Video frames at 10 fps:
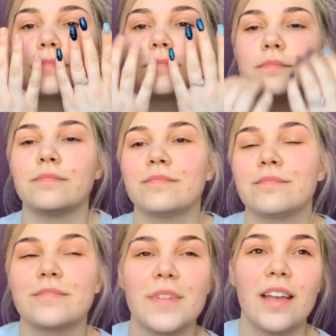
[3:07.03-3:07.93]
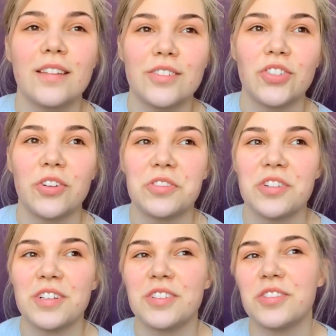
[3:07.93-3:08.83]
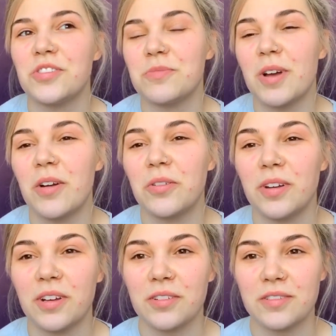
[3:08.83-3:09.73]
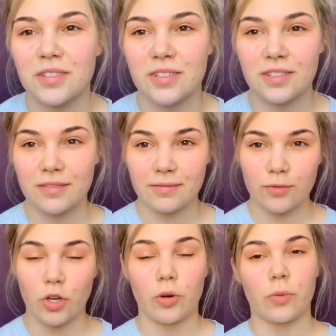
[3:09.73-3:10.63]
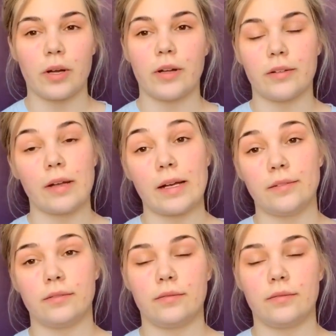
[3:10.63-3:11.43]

so I tried to do my own nails, well, I